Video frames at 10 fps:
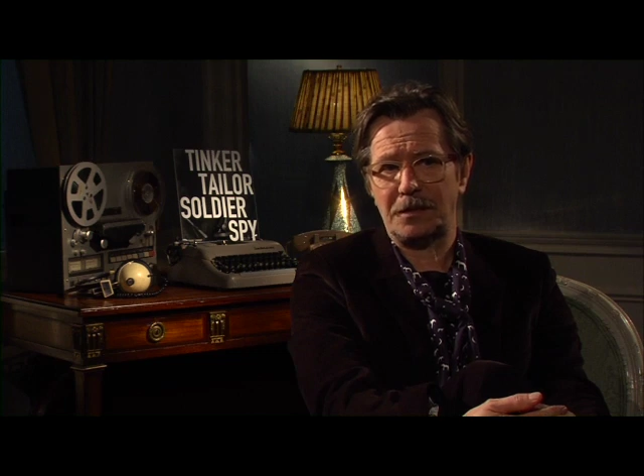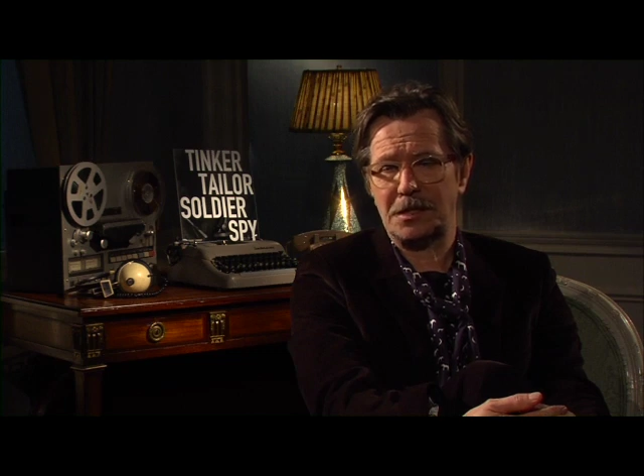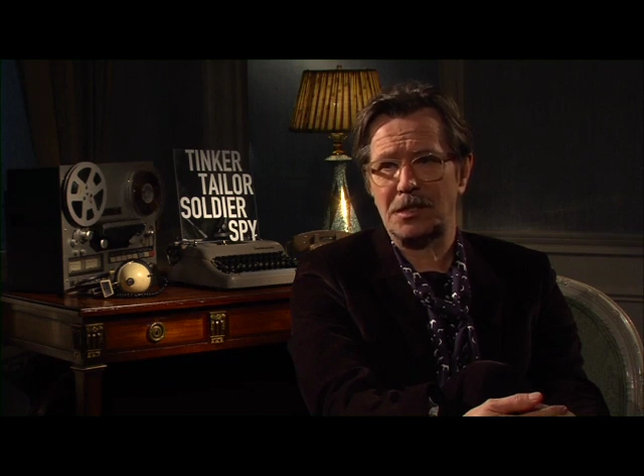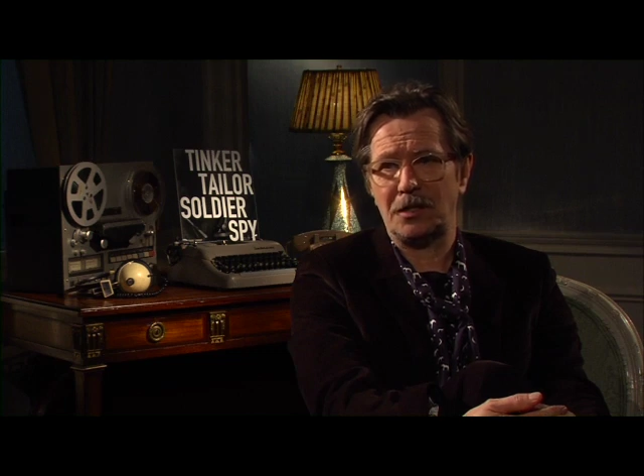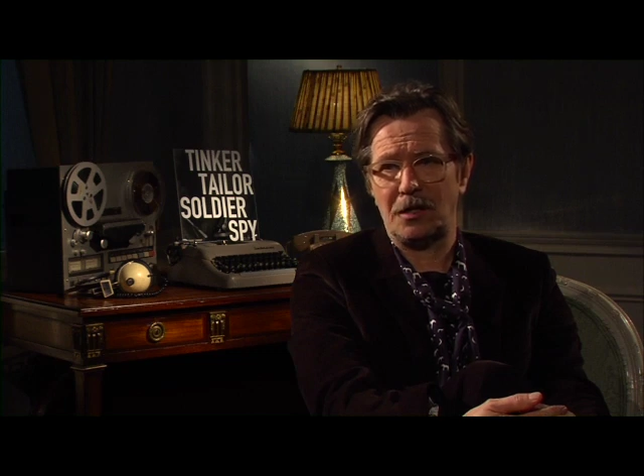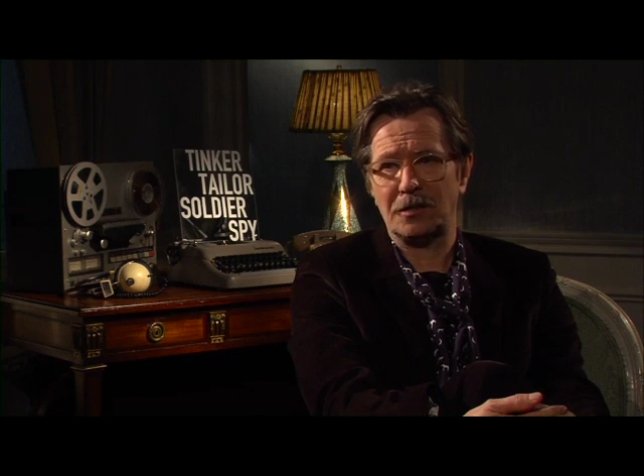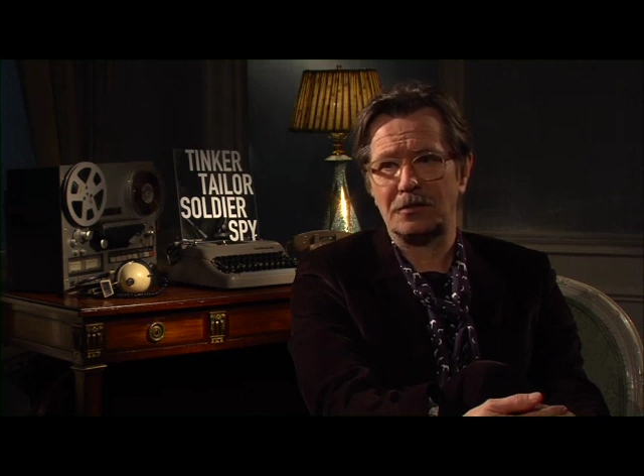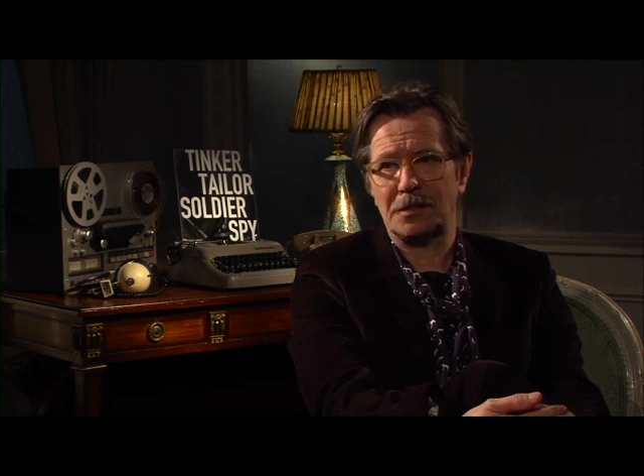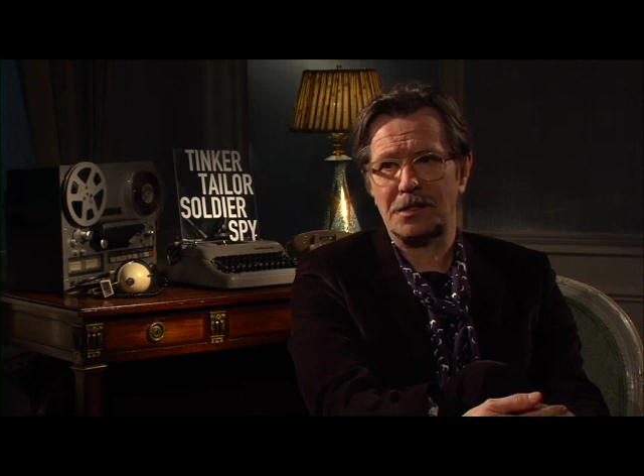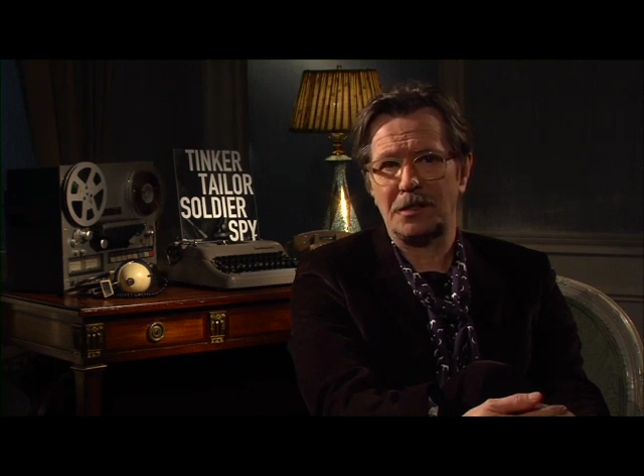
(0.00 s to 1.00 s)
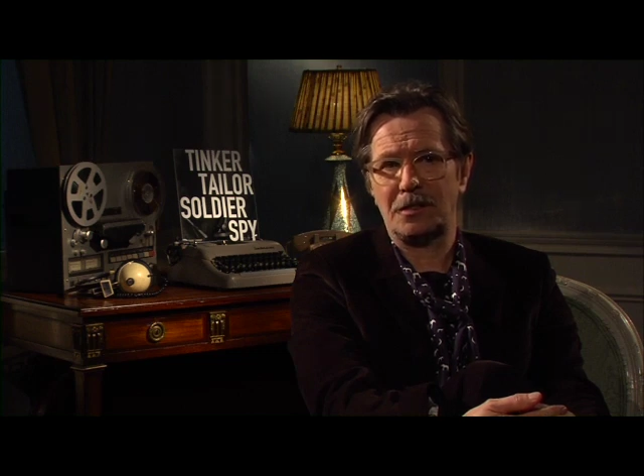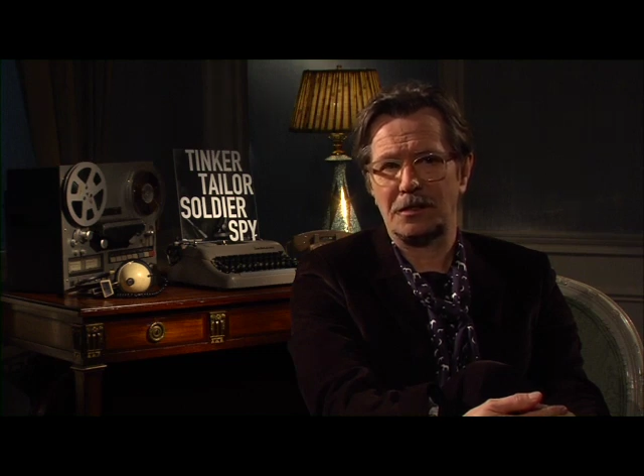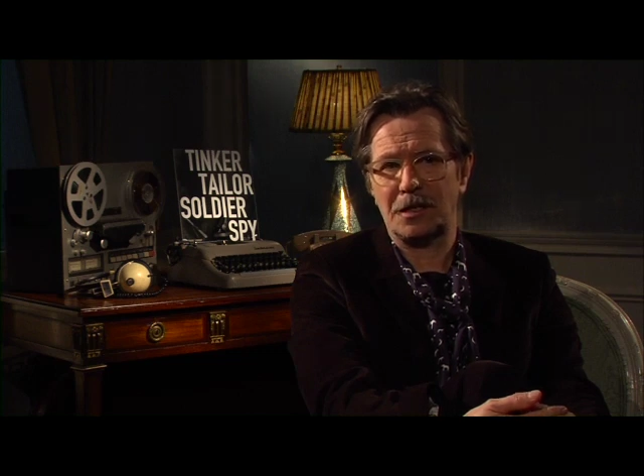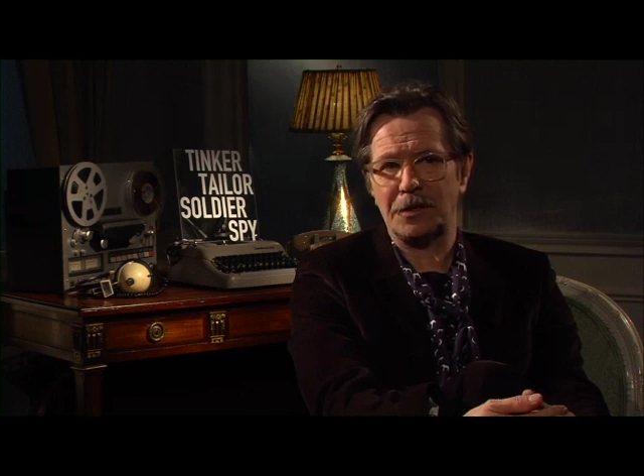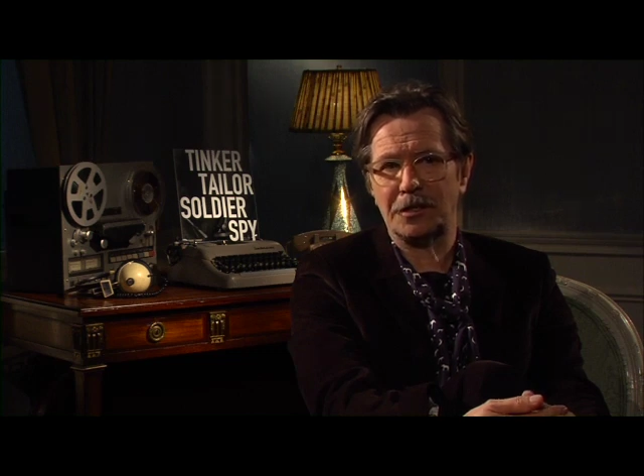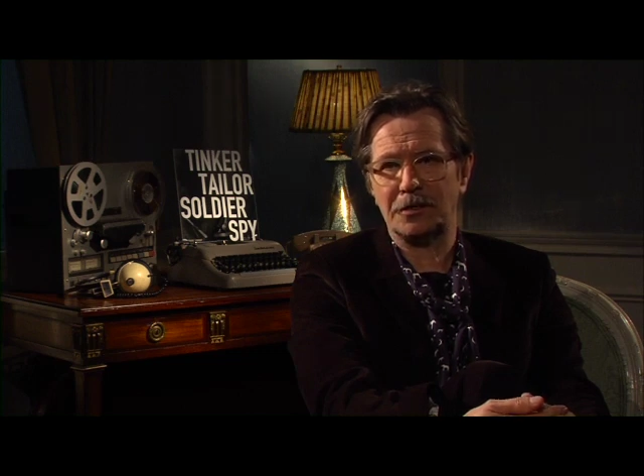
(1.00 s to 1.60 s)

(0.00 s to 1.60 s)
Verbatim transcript: there's a lot there's a lot going